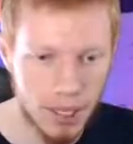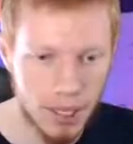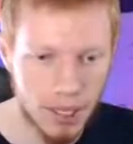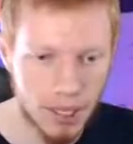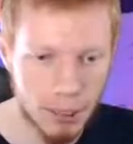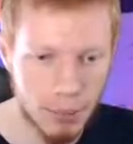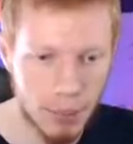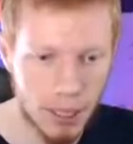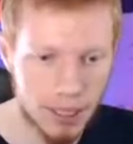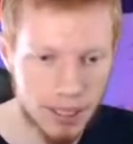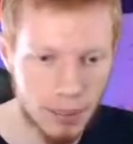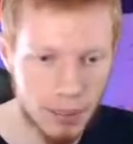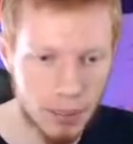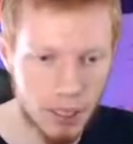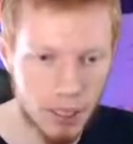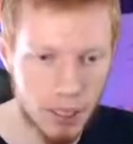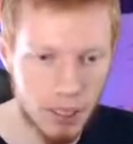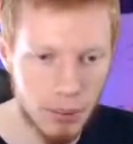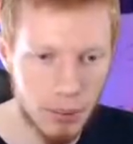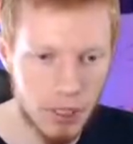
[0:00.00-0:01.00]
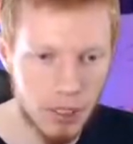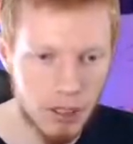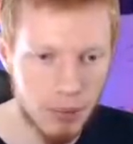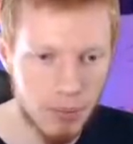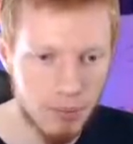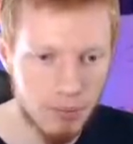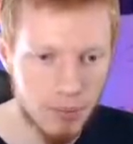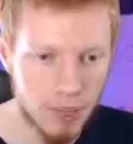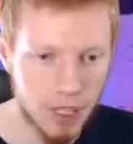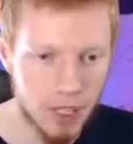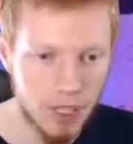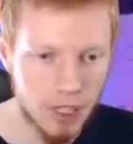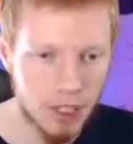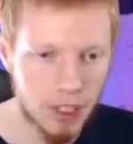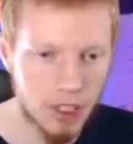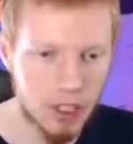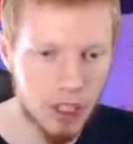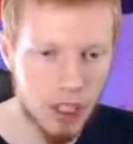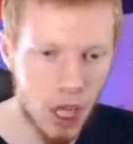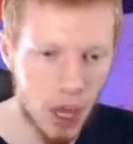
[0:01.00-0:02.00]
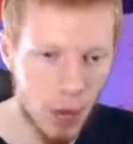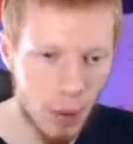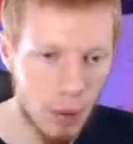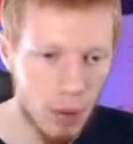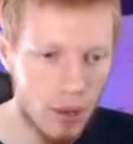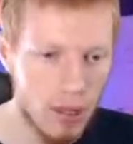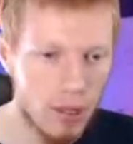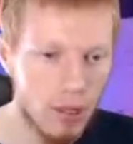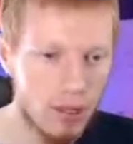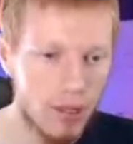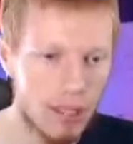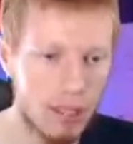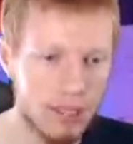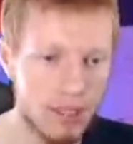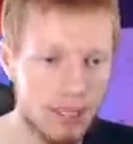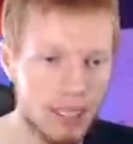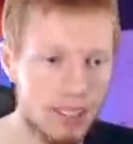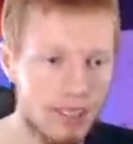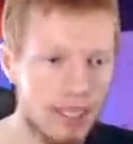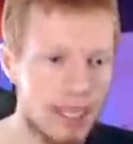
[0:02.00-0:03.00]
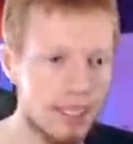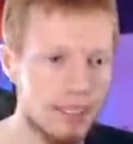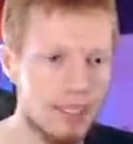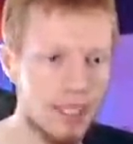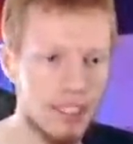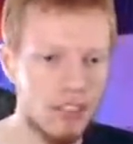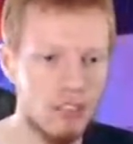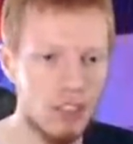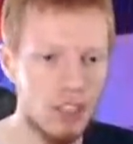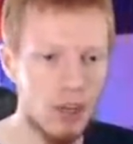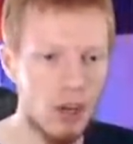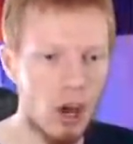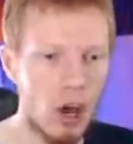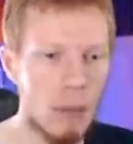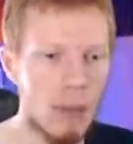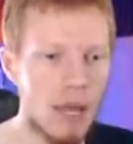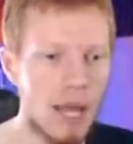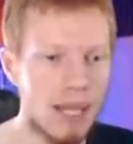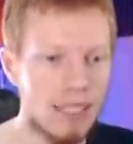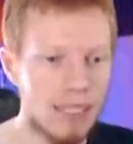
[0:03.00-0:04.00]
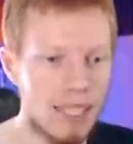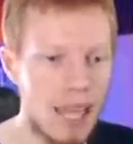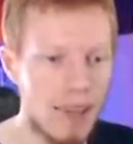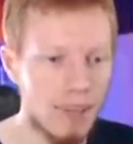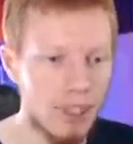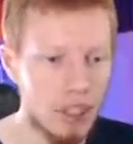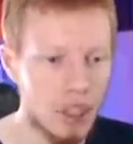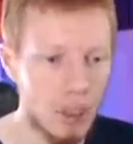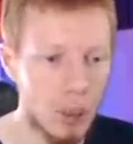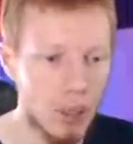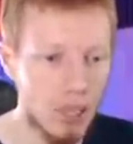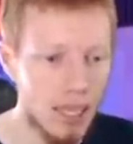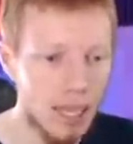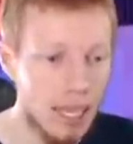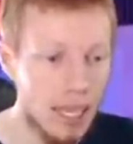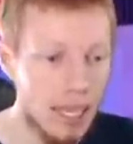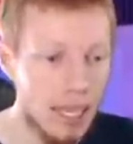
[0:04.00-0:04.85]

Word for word: That's basically what you're going to want to do. So, like I said, that is today's video. I hope you guys have enjoyed.